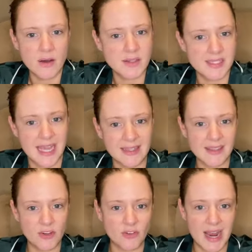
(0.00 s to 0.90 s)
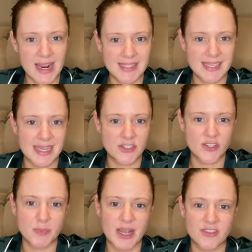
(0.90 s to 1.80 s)
Sadly the crowd is getting
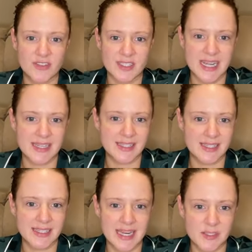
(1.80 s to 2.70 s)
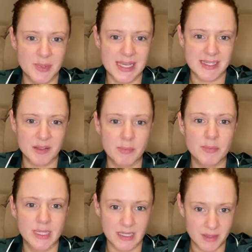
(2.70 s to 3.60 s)
too much at the tennis, and the tennis players are
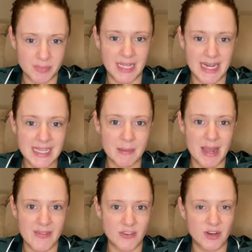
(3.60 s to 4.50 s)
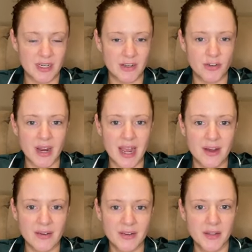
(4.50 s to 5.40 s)
complaining about the drunken
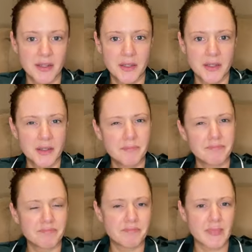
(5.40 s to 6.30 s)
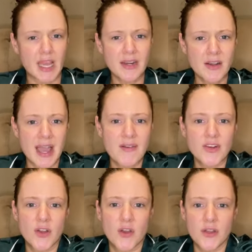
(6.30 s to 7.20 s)
crowd. I don't know, I
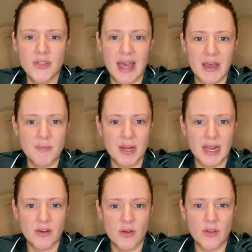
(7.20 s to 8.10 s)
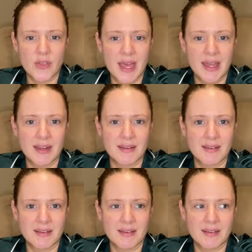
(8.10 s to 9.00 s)
haven't heard that, but I know that
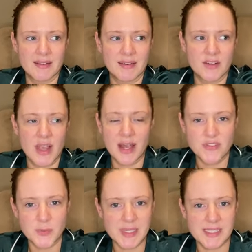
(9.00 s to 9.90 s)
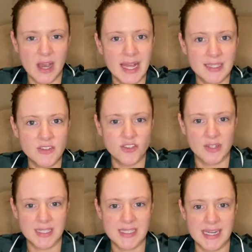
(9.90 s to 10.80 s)
you have to be silent
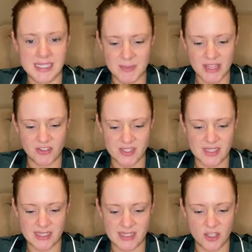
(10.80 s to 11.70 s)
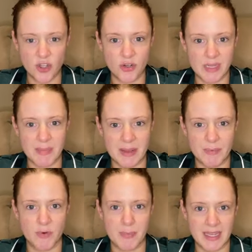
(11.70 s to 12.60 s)
during the tennis matches, and there's security
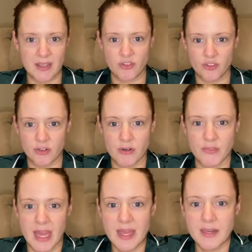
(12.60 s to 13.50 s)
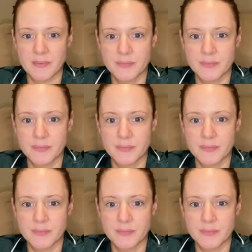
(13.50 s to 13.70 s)
people making sure of that.